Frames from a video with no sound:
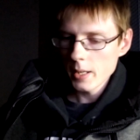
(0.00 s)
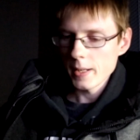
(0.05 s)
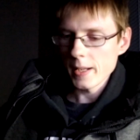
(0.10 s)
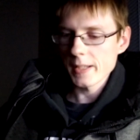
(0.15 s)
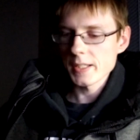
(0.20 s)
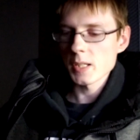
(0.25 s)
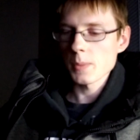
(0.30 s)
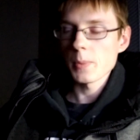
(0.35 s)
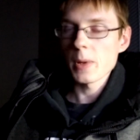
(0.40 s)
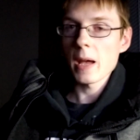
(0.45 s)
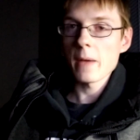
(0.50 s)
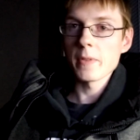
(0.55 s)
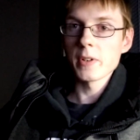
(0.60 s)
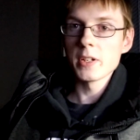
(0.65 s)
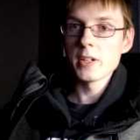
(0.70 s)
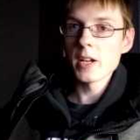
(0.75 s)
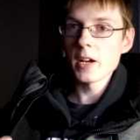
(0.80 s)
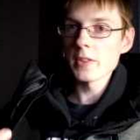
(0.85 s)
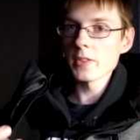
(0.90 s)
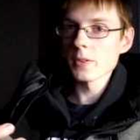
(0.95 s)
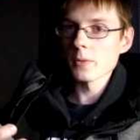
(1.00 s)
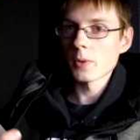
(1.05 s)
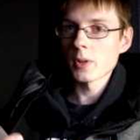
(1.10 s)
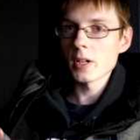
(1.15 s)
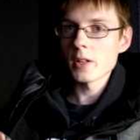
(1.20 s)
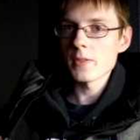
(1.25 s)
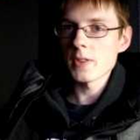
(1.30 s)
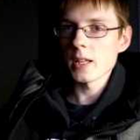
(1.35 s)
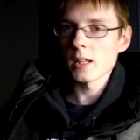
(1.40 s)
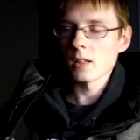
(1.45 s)
Next up, we have another one
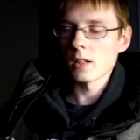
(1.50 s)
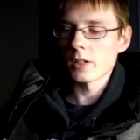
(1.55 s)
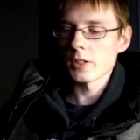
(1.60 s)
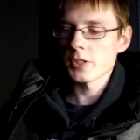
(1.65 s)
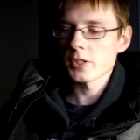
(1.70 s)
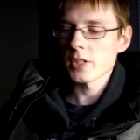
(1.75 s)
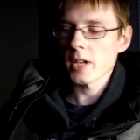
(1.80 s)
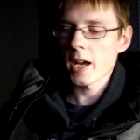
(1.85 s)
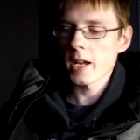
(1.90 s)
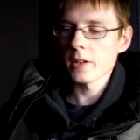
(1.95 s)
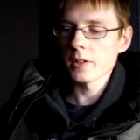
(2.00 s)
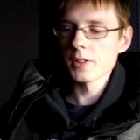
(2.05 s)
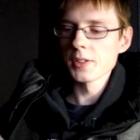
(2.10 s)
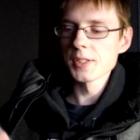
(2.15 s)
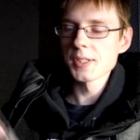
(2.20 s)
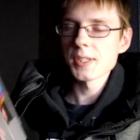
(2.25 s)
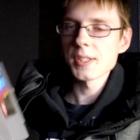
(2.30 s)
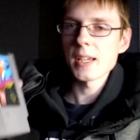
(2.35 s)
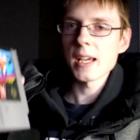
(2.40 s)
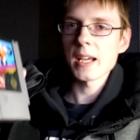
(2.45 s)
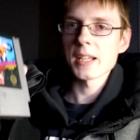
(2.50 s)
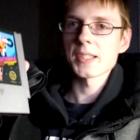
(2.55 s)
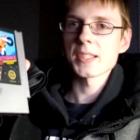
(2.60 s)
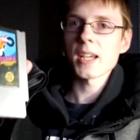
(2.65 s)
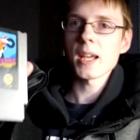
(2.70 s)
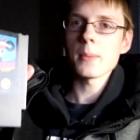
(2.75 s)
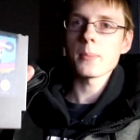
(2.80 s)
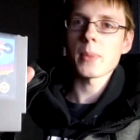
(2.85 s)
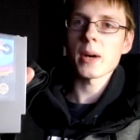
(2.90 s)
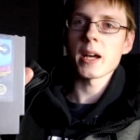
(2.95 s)
of the launch titles,
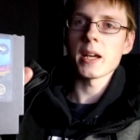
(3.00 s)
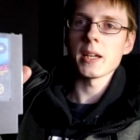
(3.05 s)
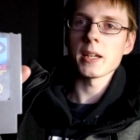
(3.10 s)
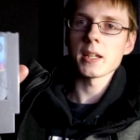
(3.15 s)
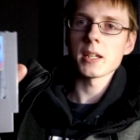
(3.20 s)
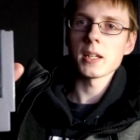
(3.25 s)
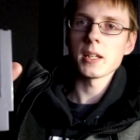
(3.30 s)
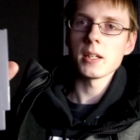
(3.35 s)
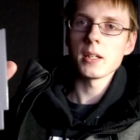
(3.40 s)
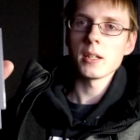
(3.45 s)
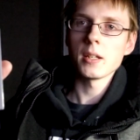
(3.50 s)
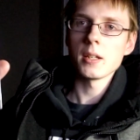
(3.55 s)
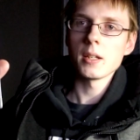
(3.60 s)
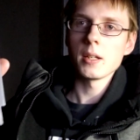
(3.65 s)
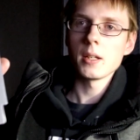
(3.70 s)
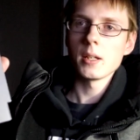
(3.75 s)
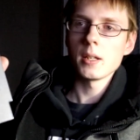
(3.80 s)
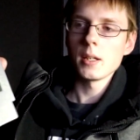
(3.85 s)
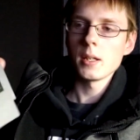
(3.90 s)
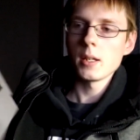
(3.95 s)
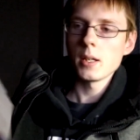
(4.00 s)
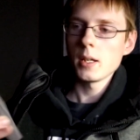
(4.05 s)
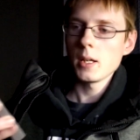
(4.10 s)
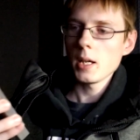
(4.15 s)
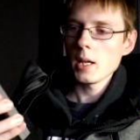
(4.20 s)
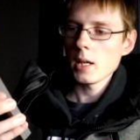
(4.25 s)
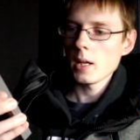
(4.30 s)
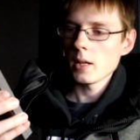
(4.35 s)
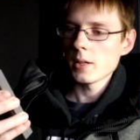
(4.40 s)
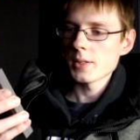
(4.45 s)
Excitebike.
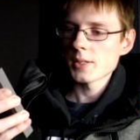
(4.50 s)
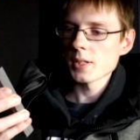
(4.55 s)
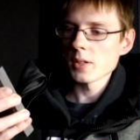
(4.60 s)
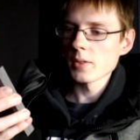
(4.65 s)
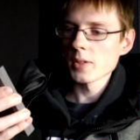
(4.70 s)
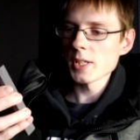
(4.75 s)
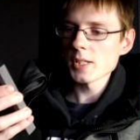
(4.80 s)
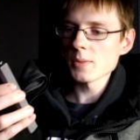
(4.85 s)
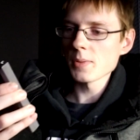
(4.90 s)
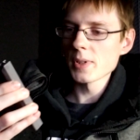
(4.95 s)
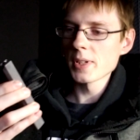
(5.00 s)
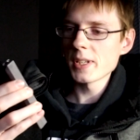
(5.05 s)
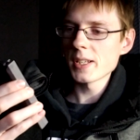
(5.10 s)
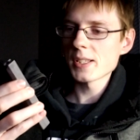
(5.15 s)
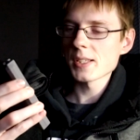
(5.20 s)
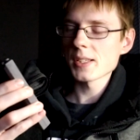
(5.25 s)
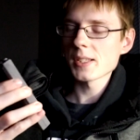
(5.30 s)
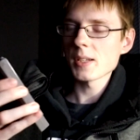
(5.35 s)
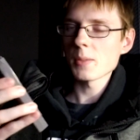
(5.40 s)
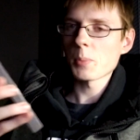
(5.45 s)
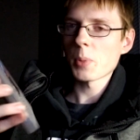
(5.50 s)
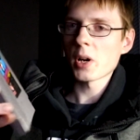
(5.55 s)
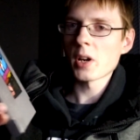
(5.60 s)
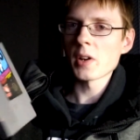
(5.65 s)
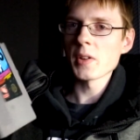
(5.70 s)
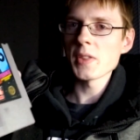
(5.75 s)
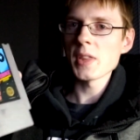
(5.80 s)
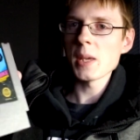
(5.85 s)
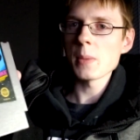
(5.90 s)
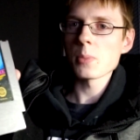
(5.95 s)
So this one is
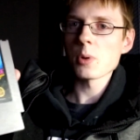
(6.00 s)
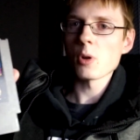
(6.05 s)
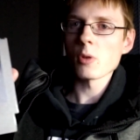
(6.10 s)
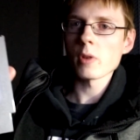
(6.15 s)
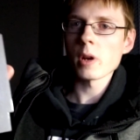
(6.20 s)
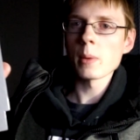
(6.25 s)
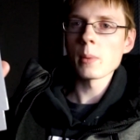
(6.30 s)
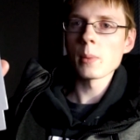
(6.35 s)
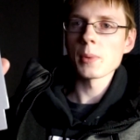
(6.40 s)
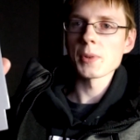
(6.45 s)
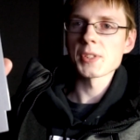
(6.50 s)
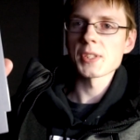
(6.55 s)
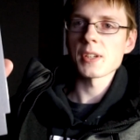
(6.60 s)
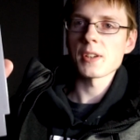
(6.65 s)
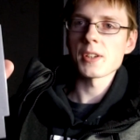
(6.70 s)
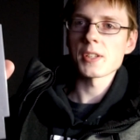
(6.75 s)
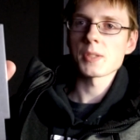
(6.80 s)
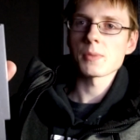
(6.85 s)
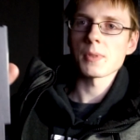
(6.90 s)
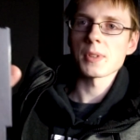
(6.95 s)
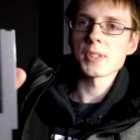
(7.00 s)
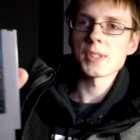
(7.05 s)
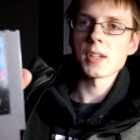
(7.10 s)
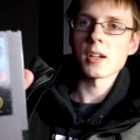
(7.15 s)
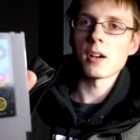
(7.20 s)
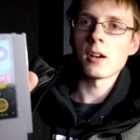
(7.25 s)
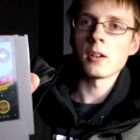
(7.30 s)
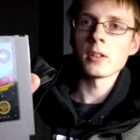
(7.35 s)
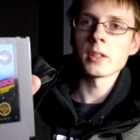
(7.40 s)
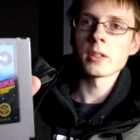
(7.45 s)
part of the programmable series, what's
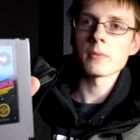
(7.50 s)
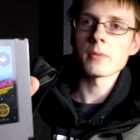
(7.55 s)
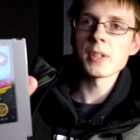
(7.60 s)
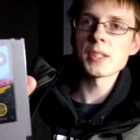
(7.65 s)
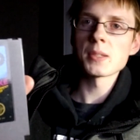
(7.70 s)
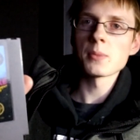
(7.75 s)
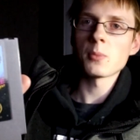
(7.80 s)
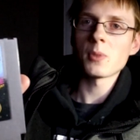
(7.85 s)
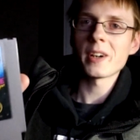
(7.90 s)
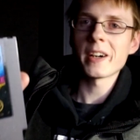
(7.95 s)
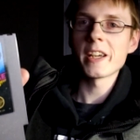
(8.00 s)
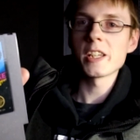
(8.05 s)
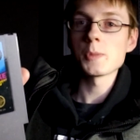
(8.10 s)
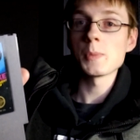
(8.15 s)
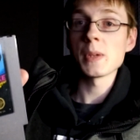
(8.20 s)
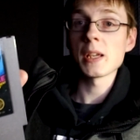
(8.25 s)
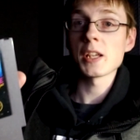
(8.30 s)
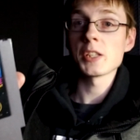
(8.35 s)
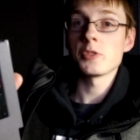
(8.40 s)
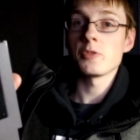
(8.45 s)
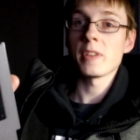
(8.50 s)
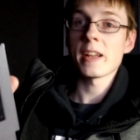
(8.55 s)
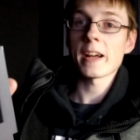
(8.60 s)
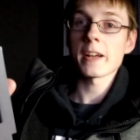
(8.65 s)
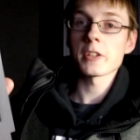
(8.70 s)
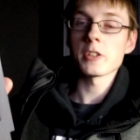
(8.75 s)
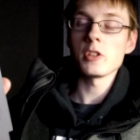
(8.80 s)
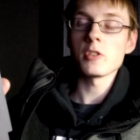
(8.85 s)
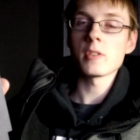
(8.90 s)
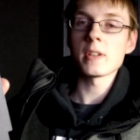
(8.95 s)
called, and the reason why is because you
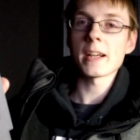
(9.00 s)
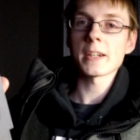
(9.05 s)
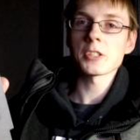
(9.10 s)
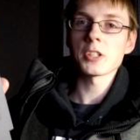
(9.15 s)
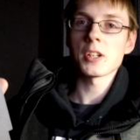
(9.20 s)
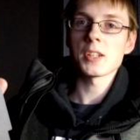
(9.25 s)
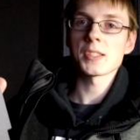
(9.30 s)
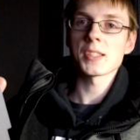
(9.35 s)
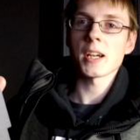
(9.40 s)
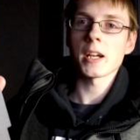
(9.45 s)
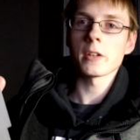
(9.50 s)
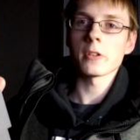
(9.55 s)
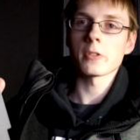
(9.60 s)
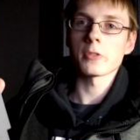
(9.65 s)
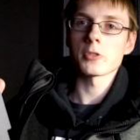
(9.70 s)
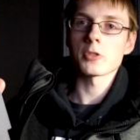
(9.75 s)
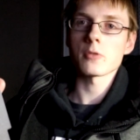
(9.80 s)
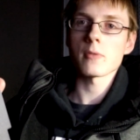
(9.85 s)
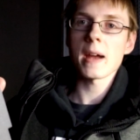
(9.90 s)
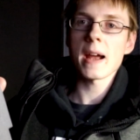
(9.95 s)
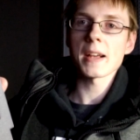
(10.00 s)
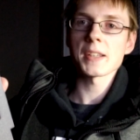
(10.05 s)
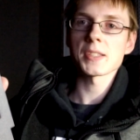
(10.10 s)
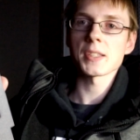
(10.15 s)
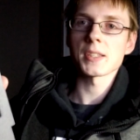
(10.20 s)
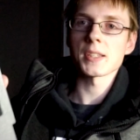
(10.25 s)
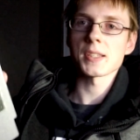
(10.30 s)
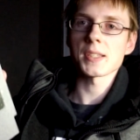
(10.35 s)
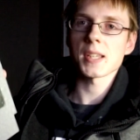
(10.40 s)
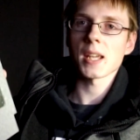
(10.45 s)
you can actually design your own tracks
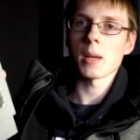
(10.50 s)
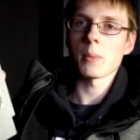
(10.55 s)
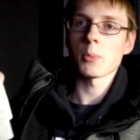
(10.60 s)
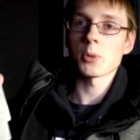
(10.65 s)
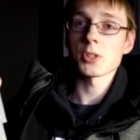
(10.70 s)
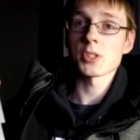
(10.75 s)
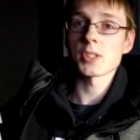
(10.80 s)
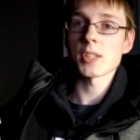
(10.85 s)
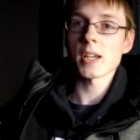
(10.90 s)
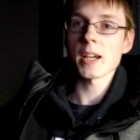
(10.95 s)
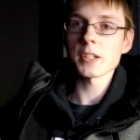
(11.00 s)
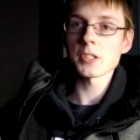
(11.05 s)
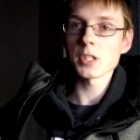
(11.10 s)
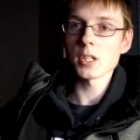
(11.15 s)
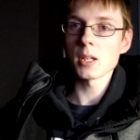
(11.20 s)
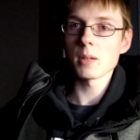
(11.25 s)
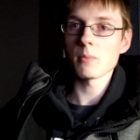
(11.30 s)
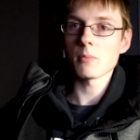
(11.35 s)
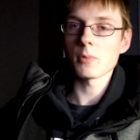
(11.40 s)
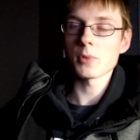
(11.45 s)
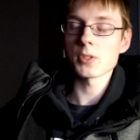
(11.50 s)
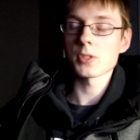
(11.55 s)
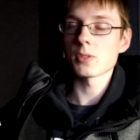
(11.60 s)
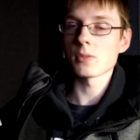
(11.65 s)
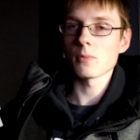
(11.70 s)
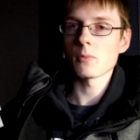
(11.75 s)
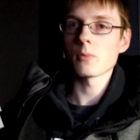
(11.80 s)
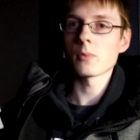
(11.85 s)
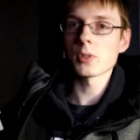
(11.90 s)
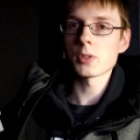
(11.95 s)
on this game, which is actually which
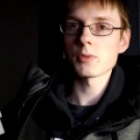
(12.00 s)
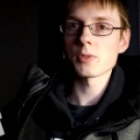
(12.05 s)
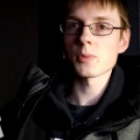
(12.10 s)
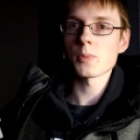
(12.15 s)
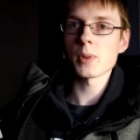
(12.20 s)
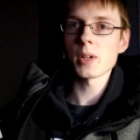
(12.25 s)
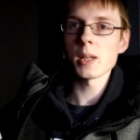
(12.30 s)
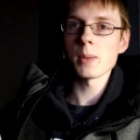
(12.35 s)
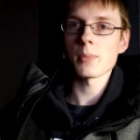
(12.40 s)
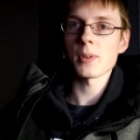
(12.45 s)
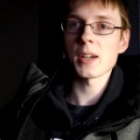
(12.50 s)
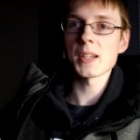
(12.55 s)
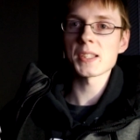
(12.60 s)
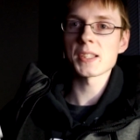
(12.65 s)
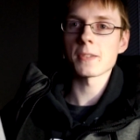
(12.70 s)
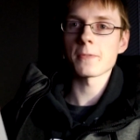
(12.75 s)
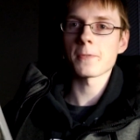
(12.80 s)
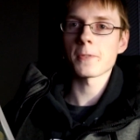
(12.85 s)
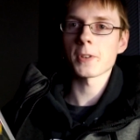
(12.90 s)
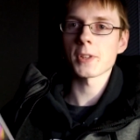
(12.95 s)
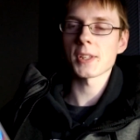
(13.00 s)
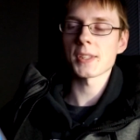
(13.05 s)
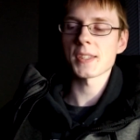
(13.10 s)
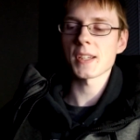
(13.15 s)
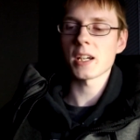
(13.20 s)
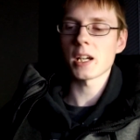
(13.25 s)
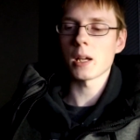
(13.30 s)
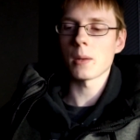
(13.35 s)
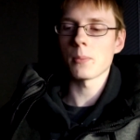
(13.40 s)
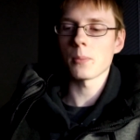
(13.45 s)
which was pretty impressive for the
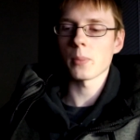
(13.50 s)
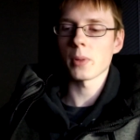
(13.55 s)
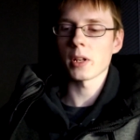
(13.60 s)
time.